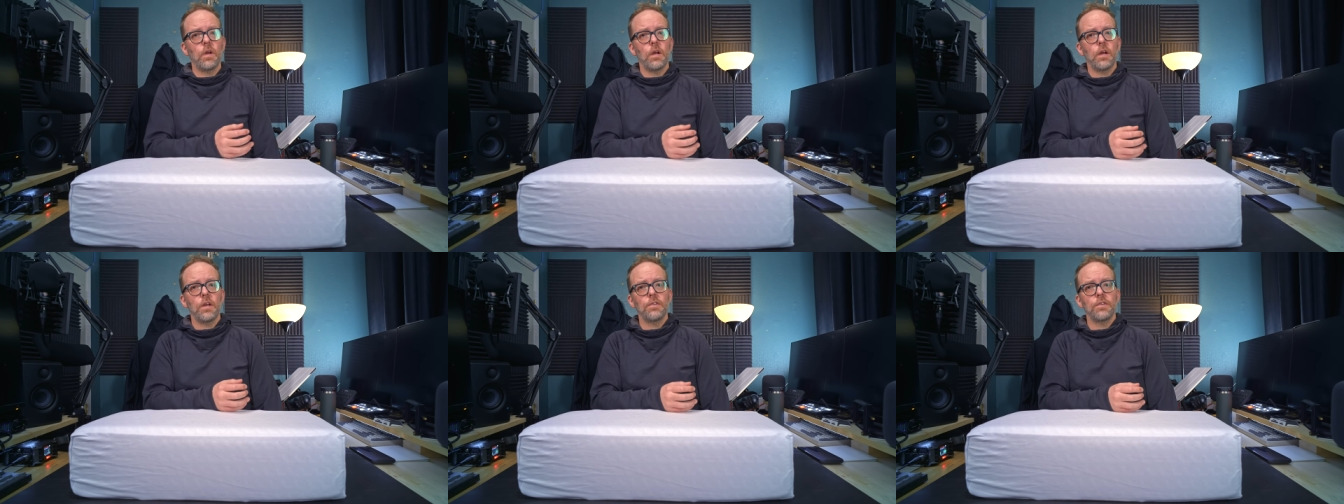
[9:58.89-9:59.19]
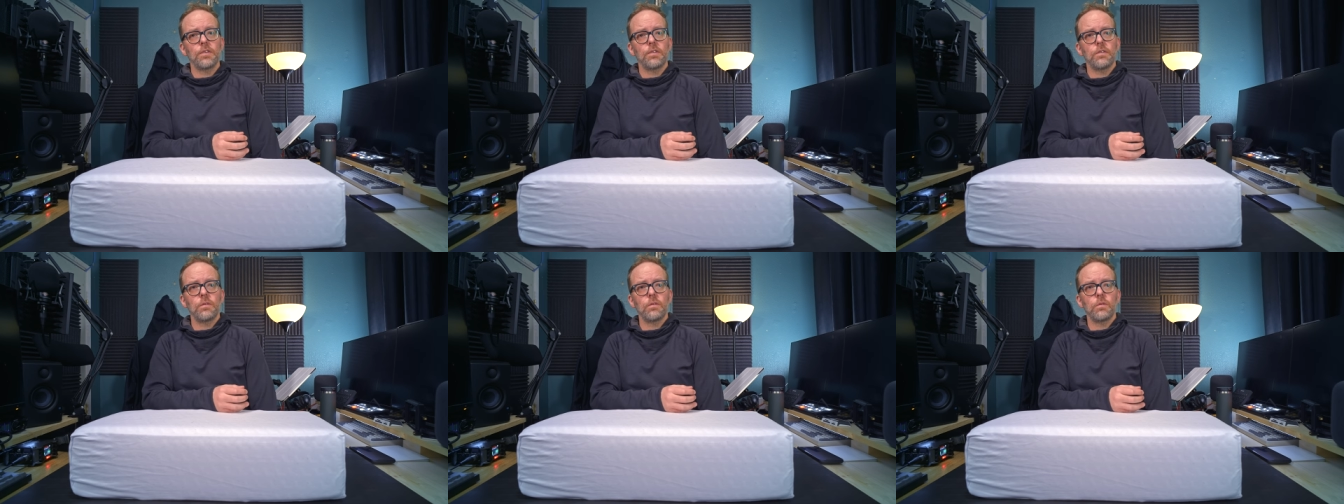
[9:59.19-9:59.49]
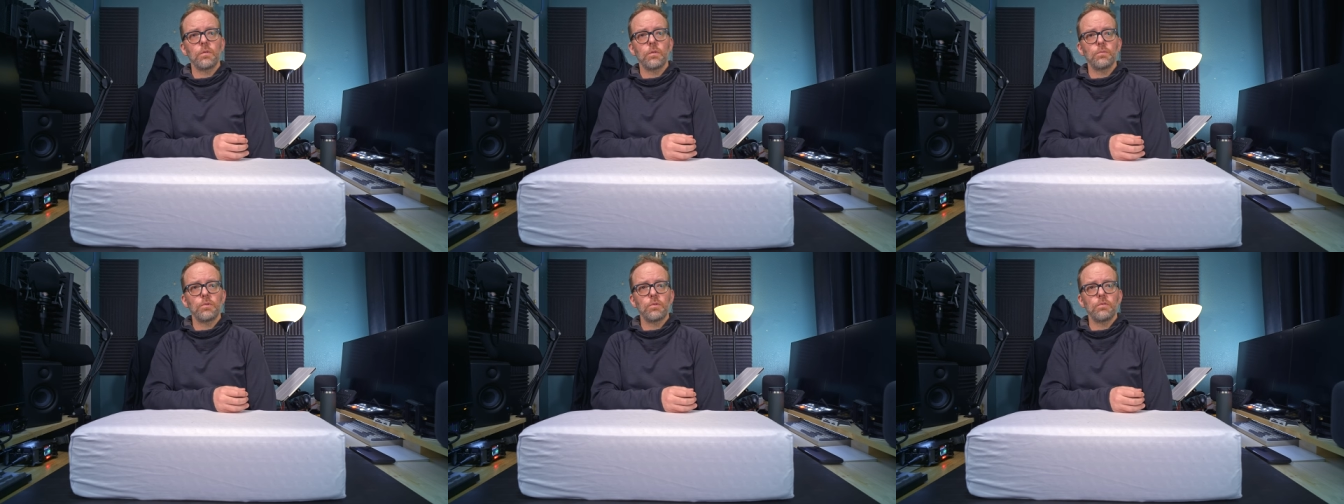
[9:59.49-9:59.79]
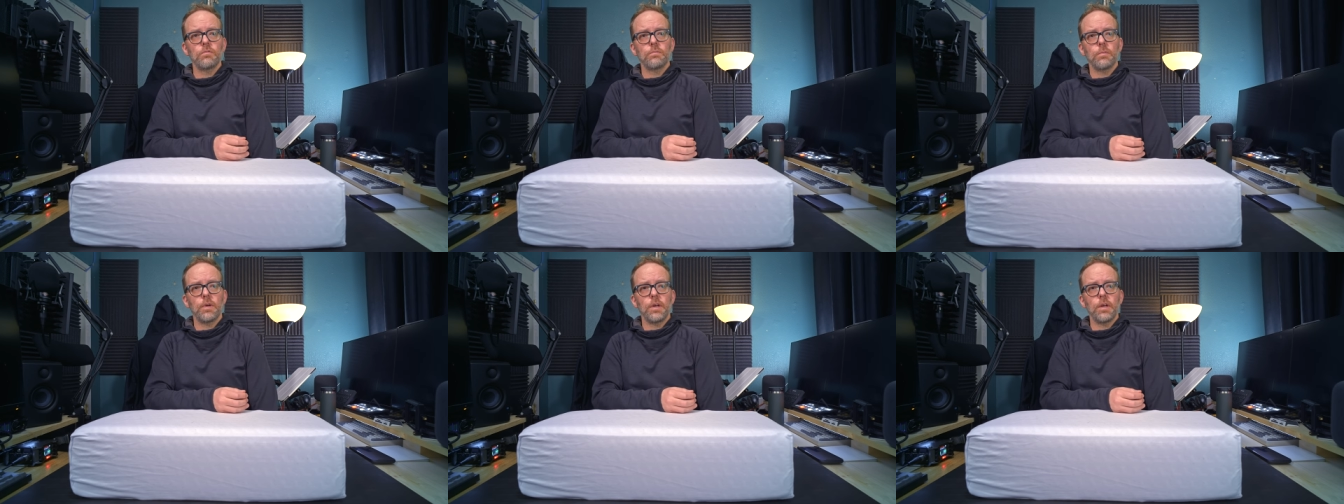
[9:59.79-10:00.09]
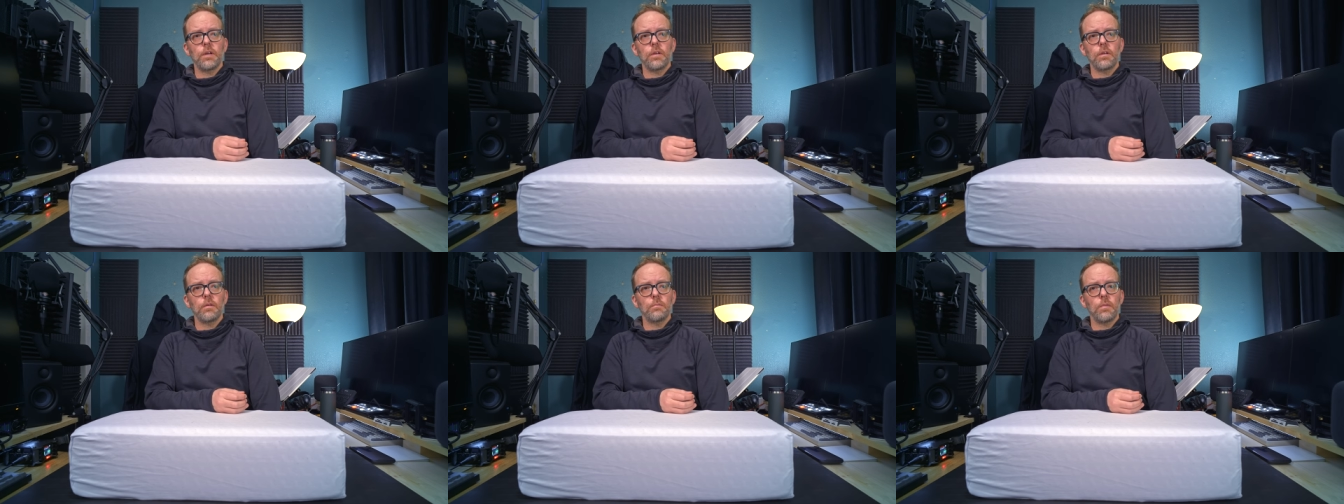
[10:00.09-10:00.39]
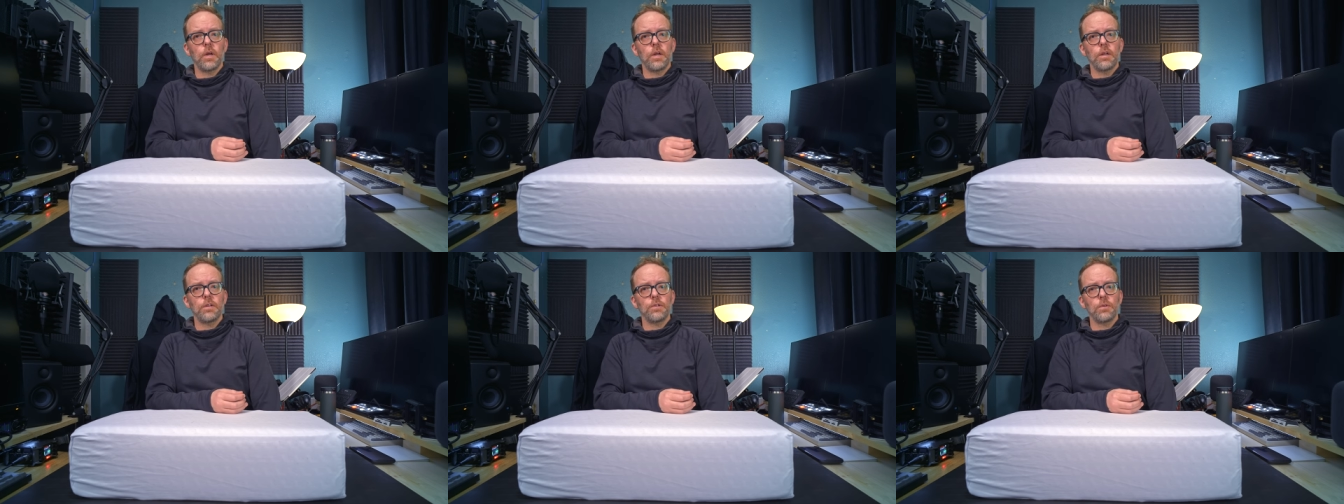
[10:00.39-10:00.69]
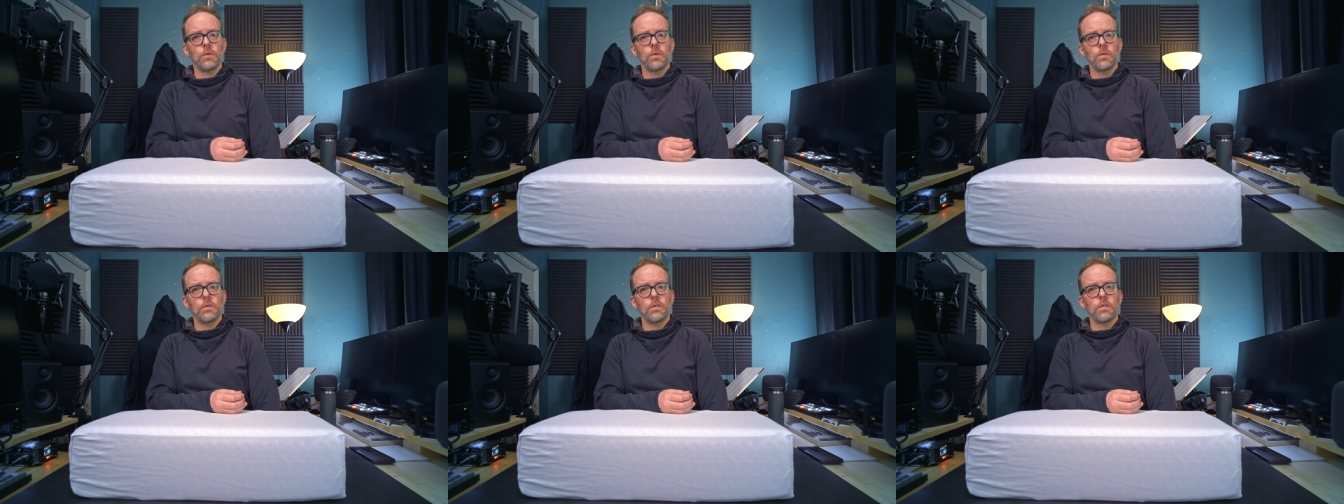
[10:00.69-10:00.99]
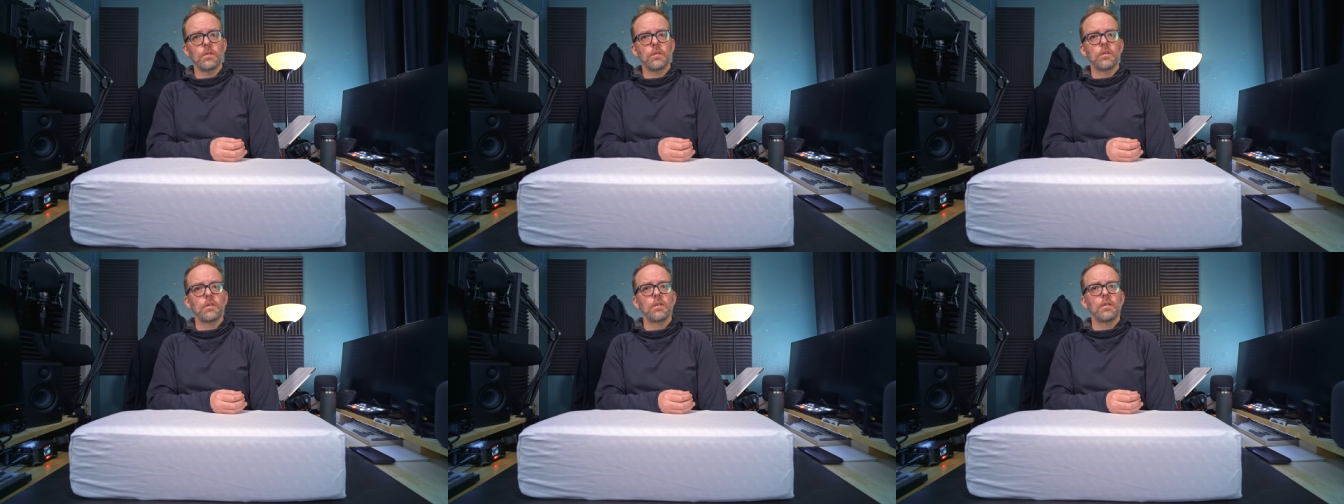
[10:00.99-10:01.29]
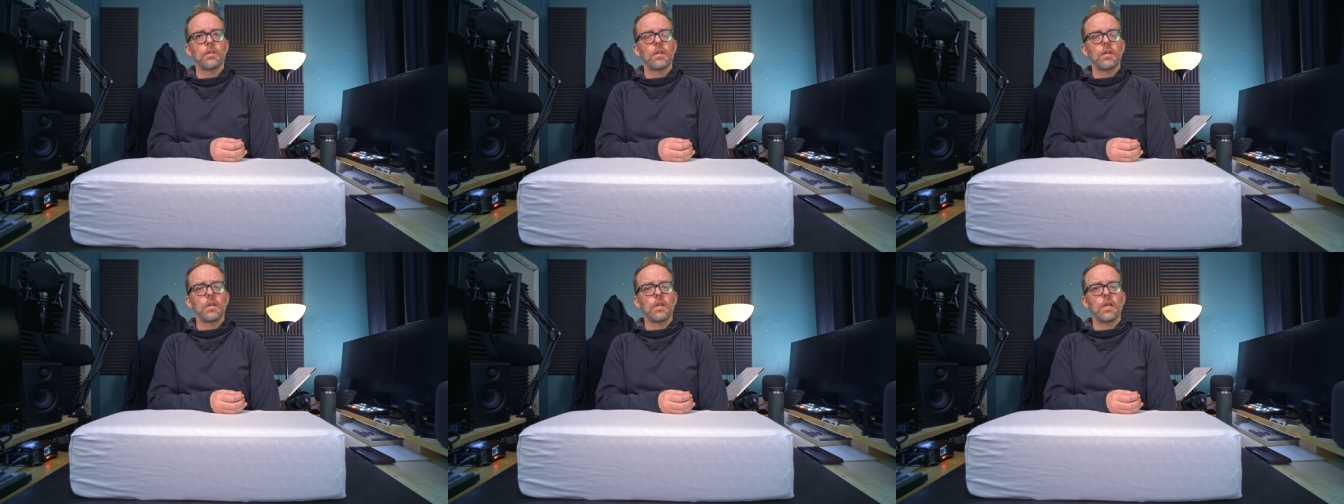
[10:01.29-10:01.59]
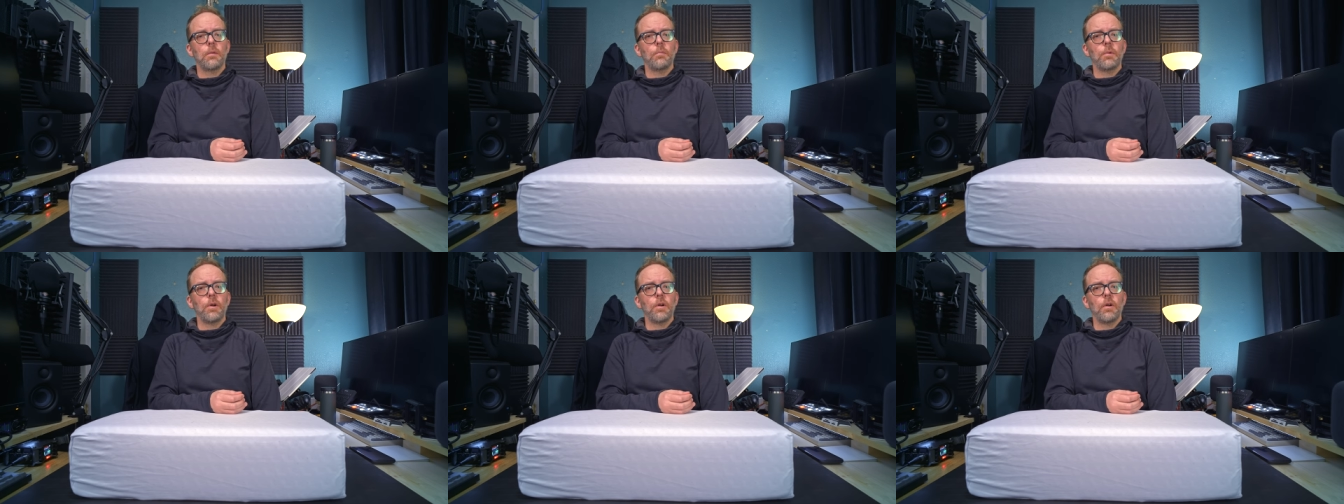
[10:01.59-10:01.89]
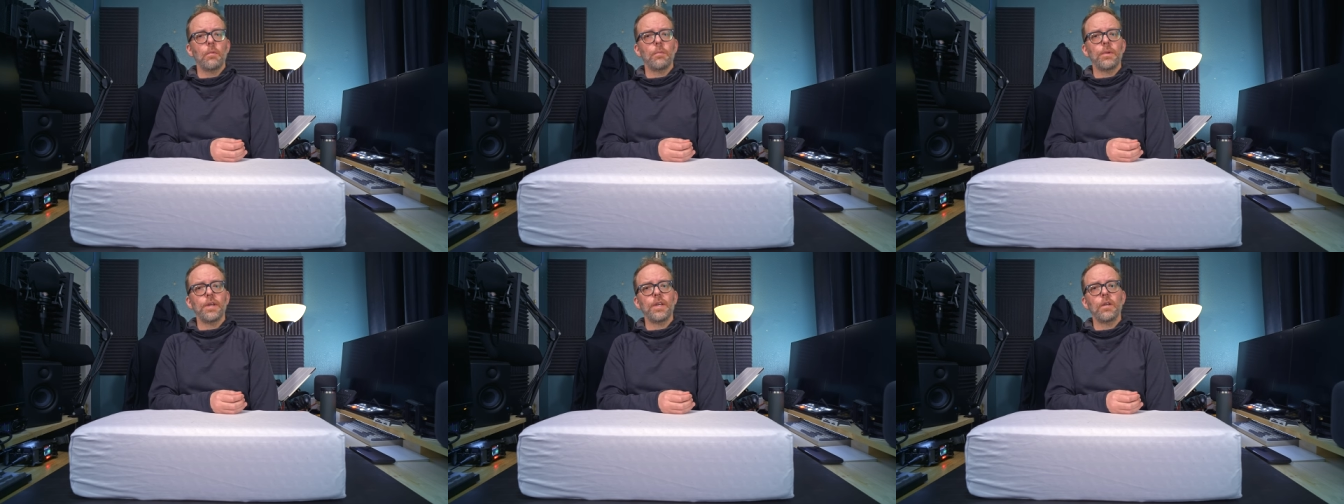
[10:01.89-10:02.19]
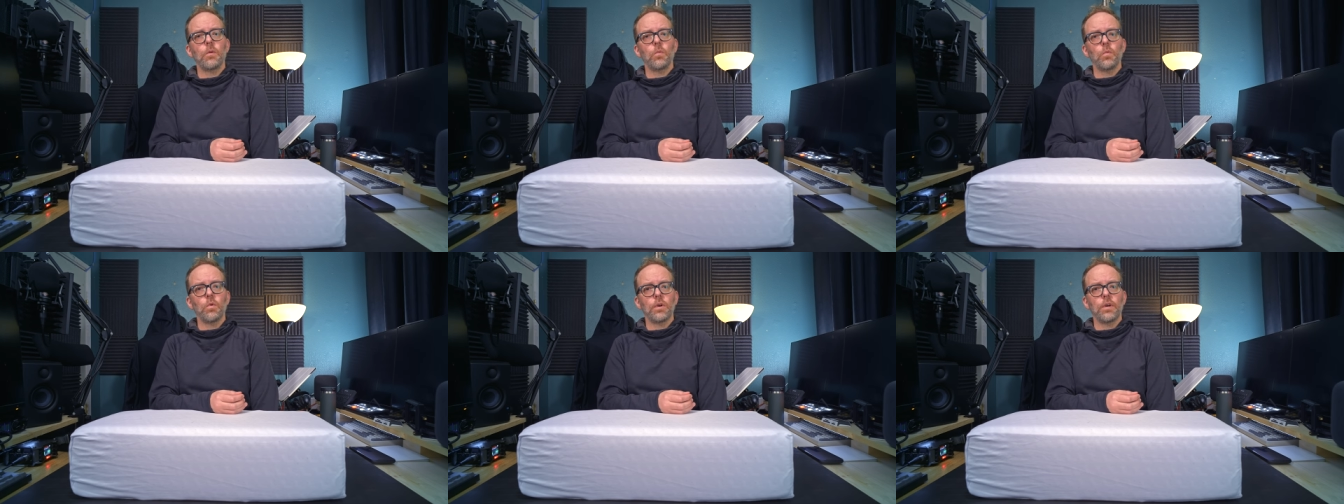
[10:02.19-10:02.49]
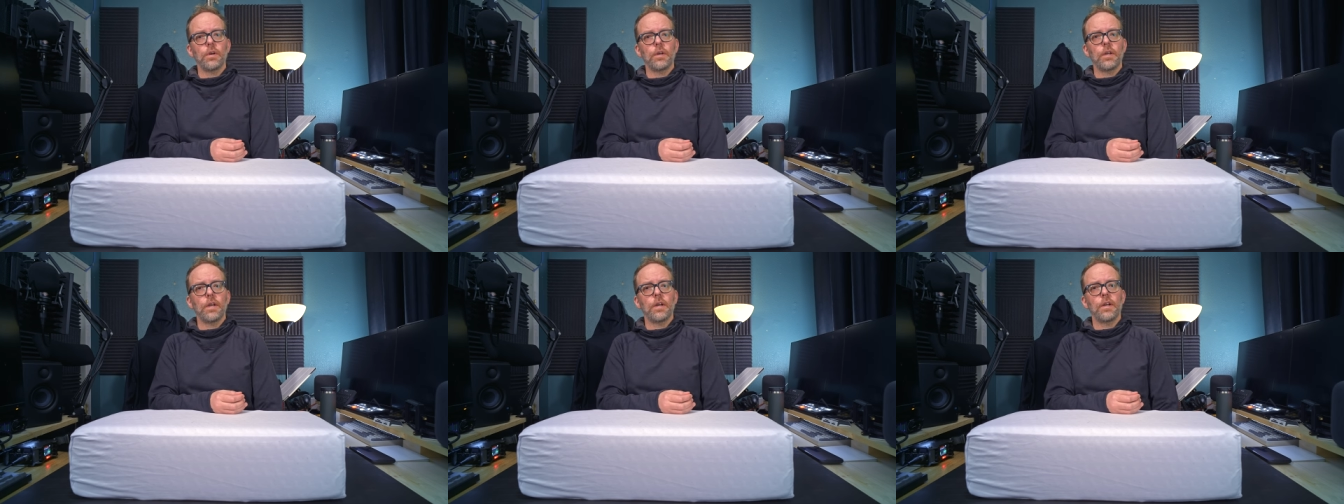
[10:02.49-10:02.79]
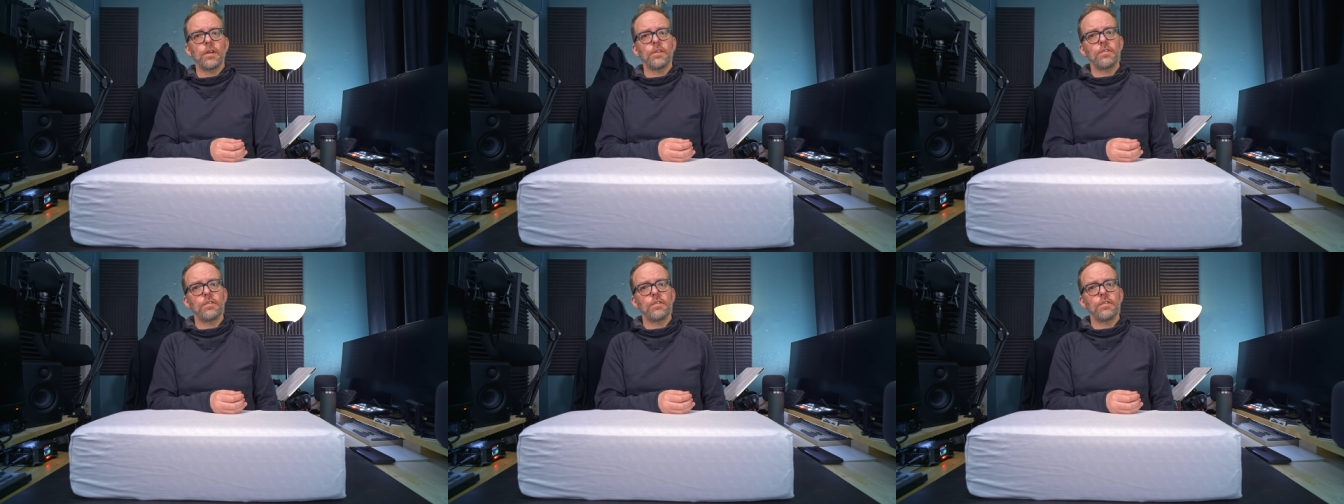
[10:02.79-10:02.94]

I still do move my, my shoulder and my arm inward, and I